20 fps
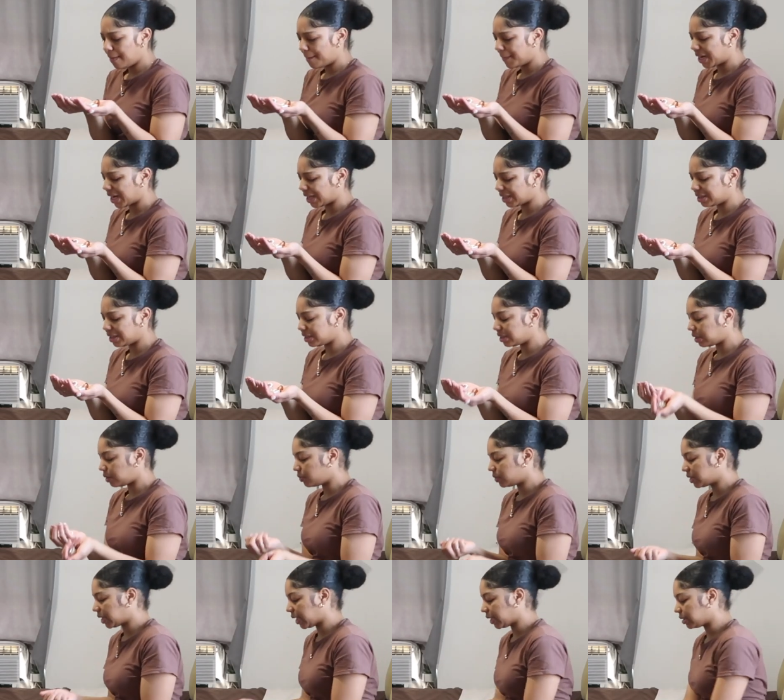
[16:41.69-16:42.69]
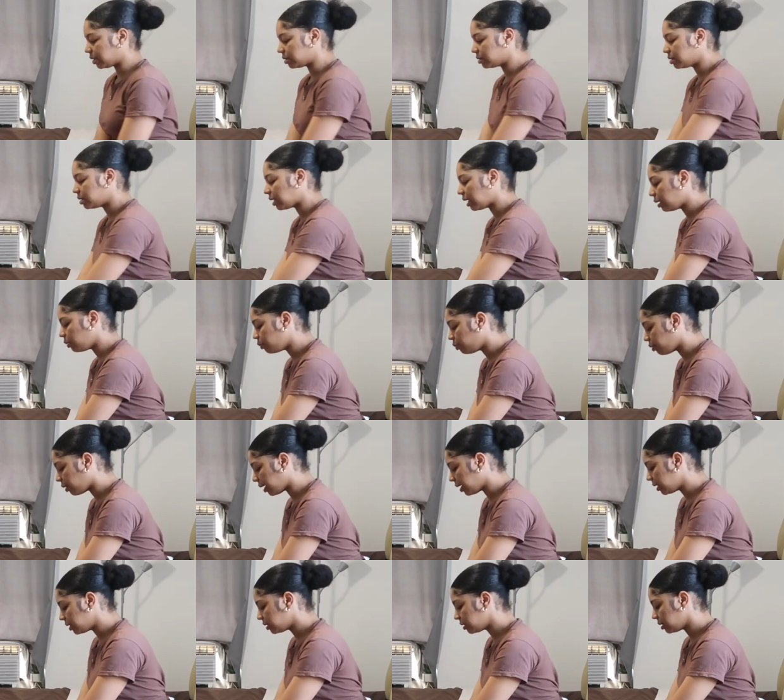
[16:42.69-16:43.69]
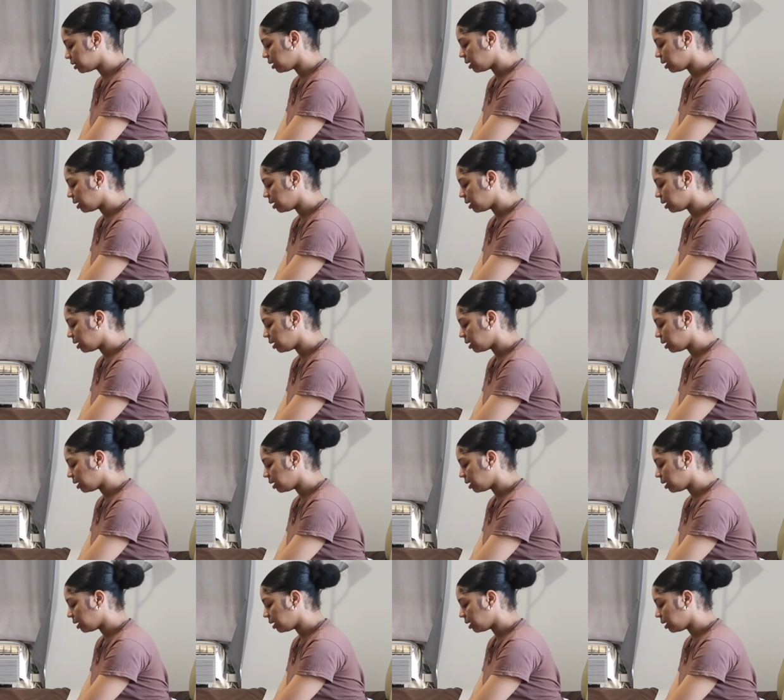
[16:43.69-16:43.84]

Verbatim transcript: But I think they was like the same price.